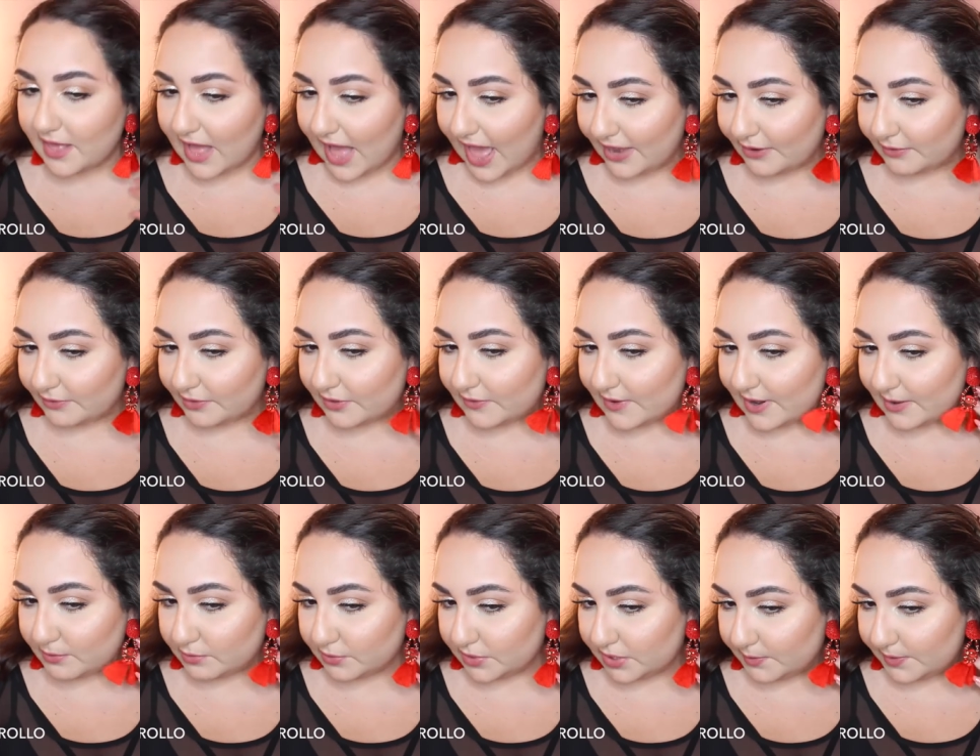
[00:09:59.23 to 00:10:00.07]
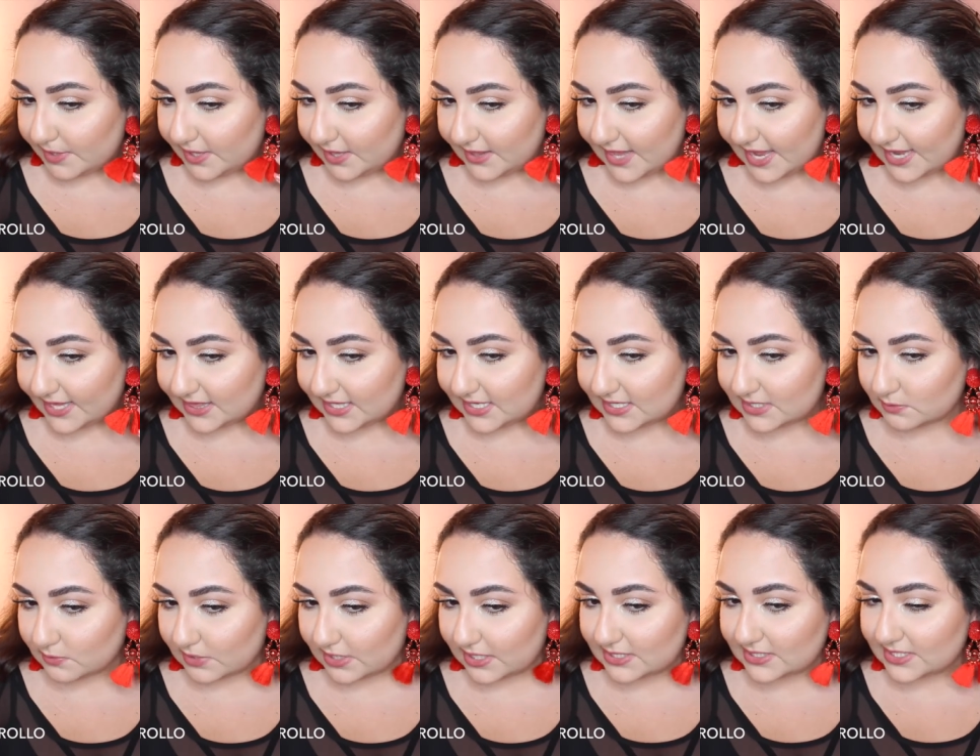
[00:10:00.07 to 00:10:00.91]
I don't know, I really really like
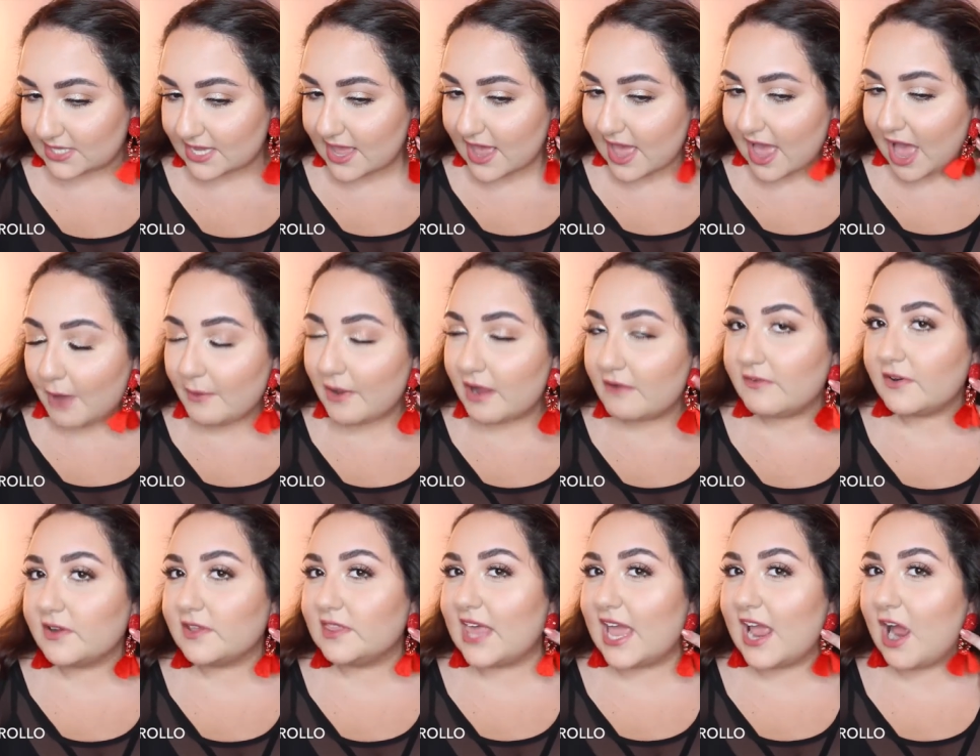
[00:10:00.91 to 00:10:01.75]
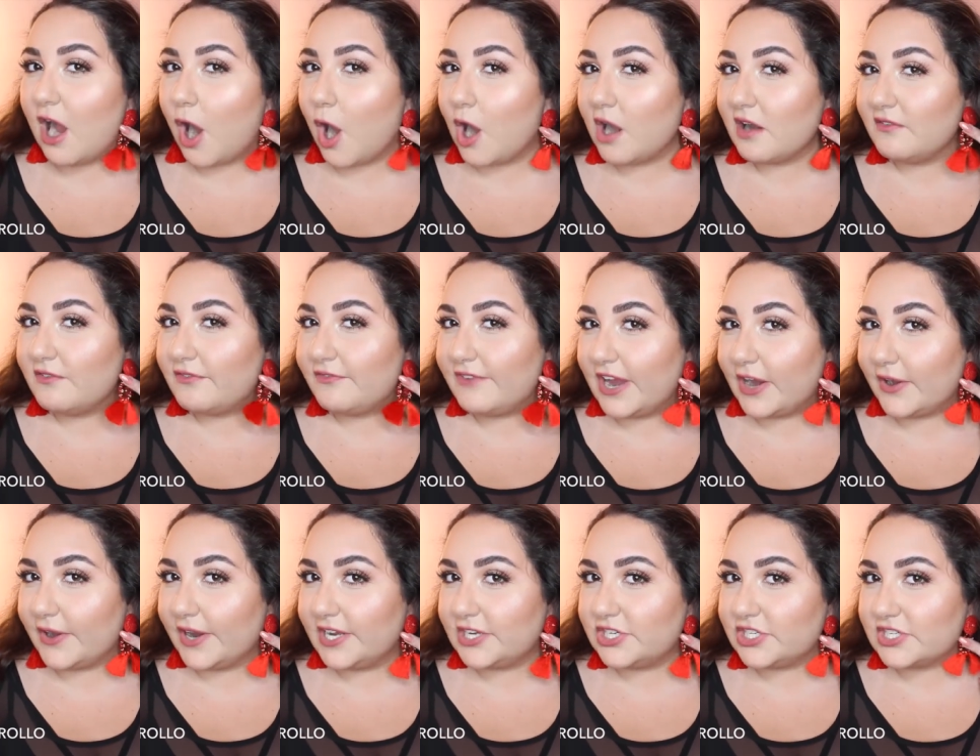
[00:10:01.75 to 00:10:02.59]
these ones. However, they are
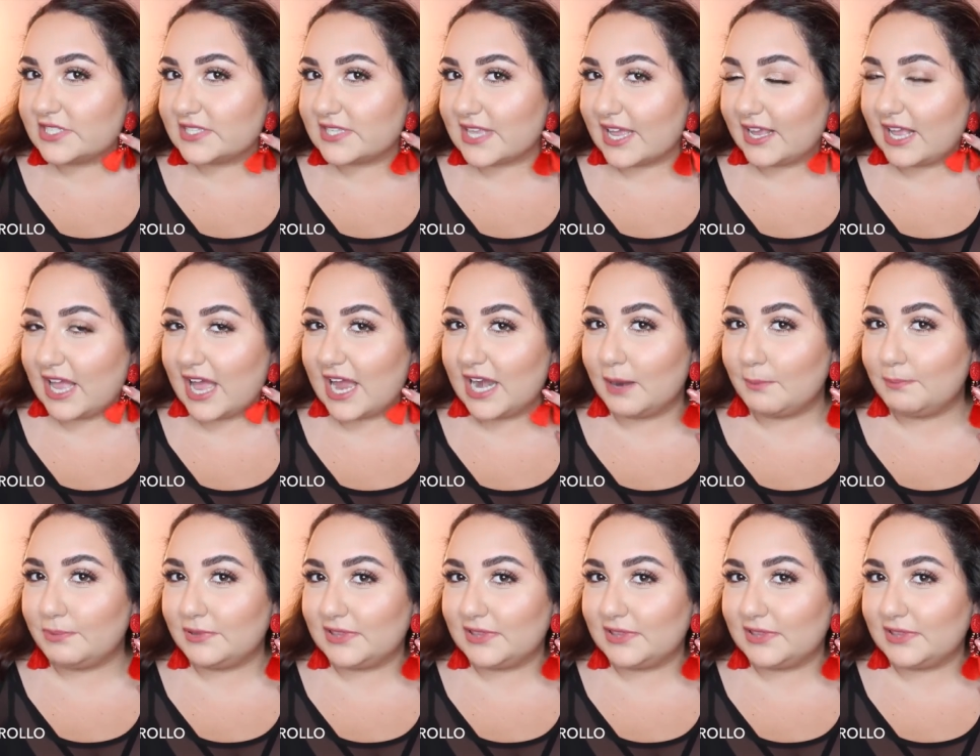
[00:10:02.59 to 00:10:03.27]
very just like kind